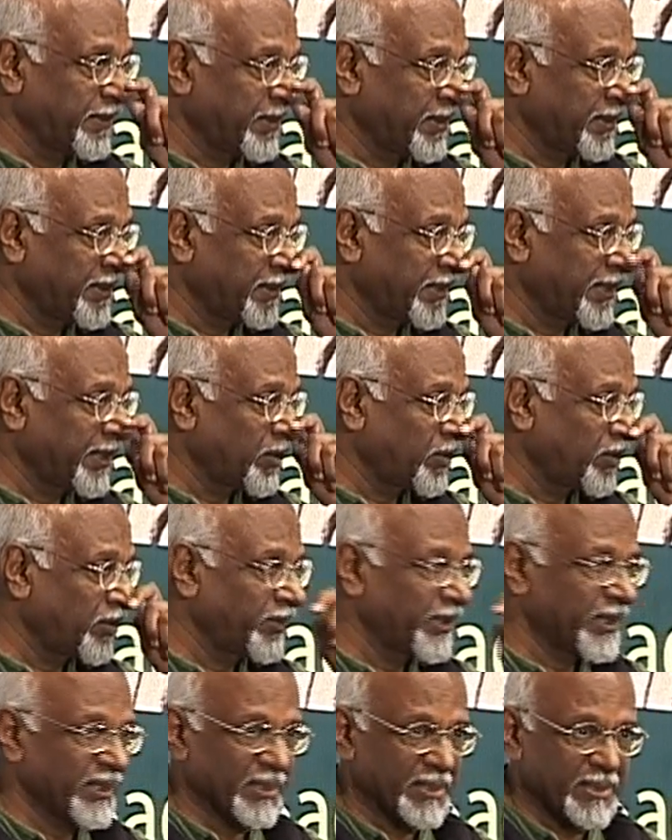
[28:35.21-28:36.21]
I don't know
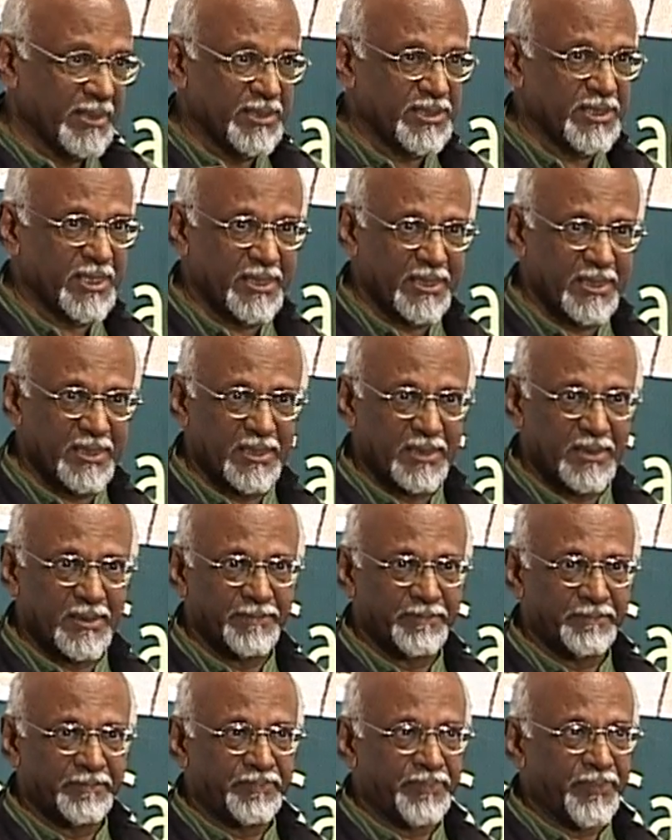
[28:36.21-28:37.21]
whether in Chandigarh
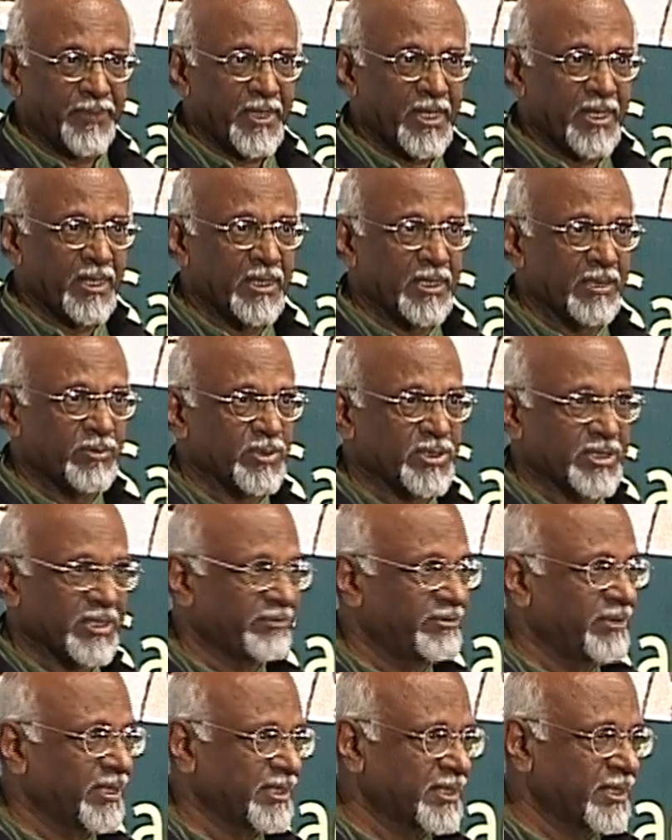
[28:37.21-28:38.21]
it was
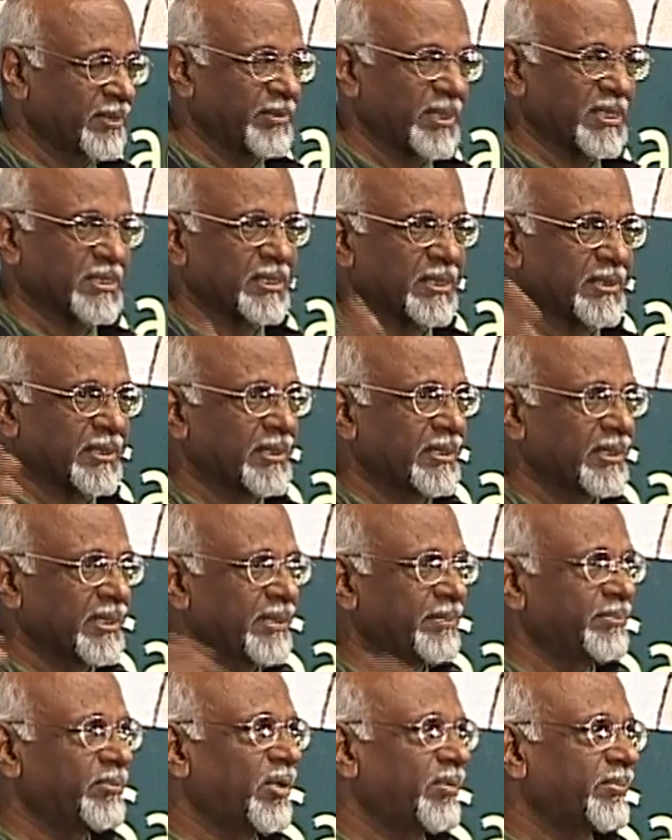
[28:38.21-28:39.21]
reflected, but certainly
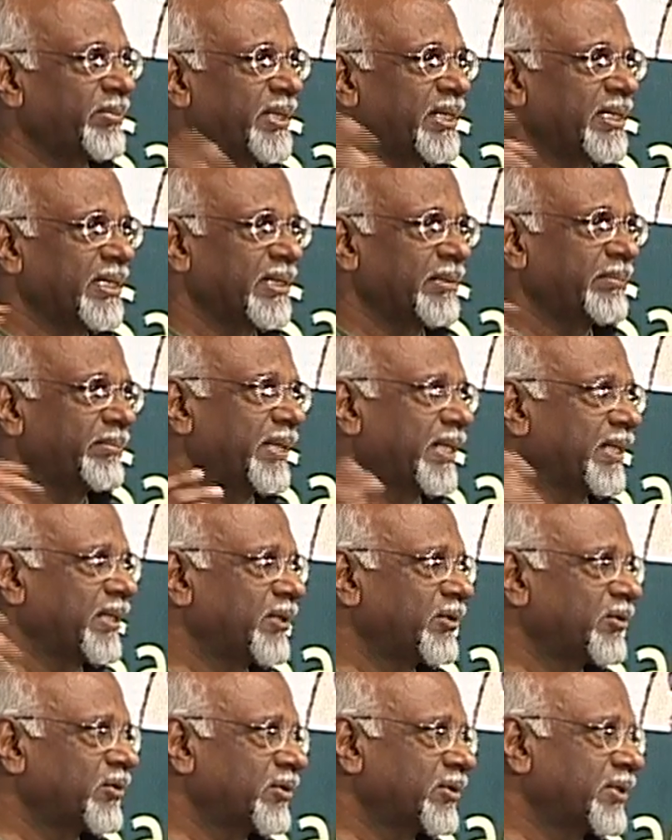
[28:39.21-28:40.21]
in Bombay, in
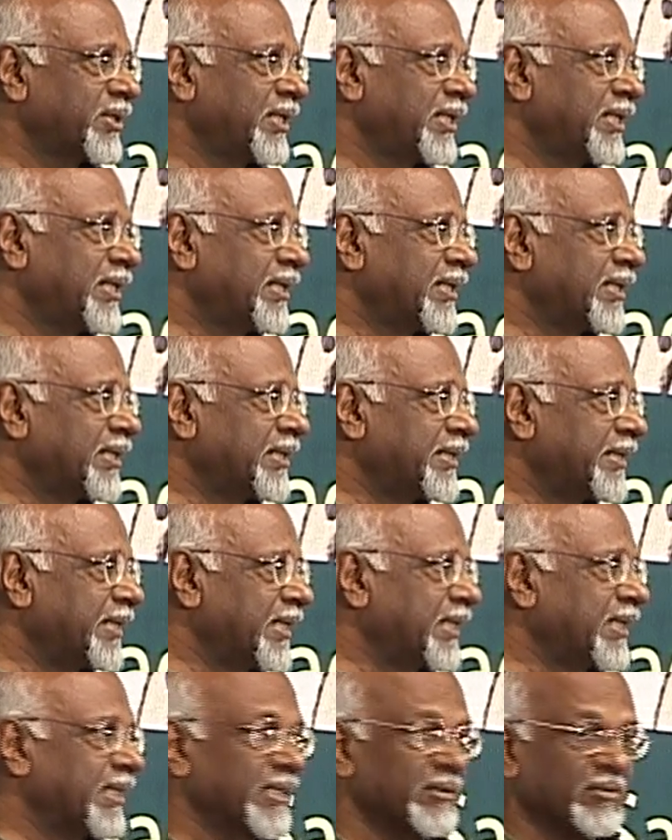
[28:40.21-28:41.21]
Bangalore, in Delhi, there